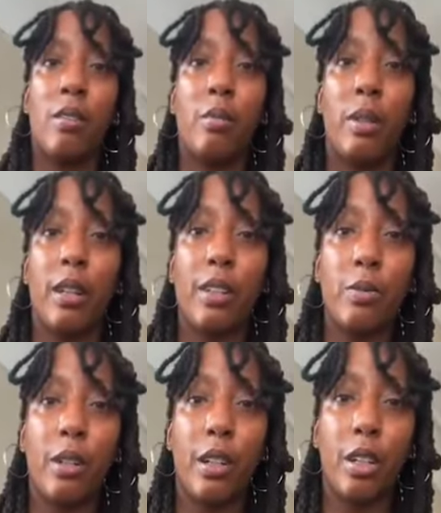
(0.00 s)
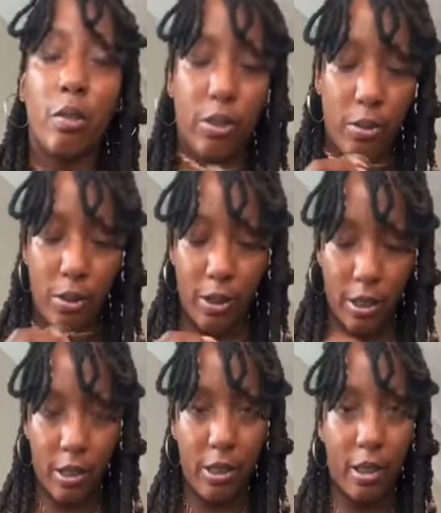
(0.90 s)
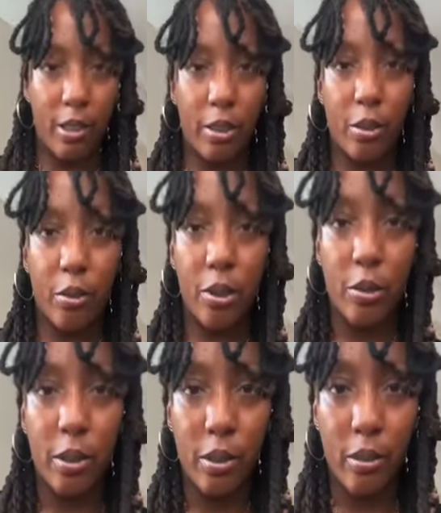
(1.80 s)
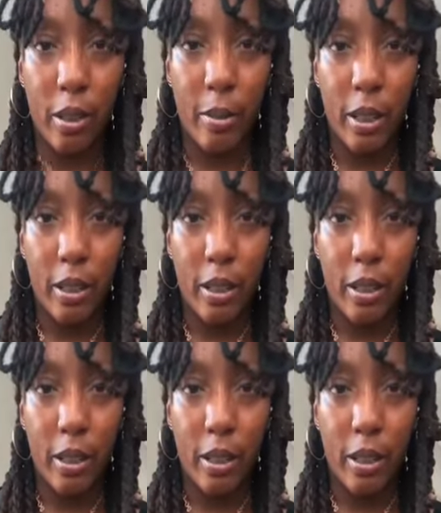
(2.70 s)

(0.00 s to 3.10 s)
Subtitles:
Somebody asked, what kind of crystal is this? This is a clear quartz crystal around my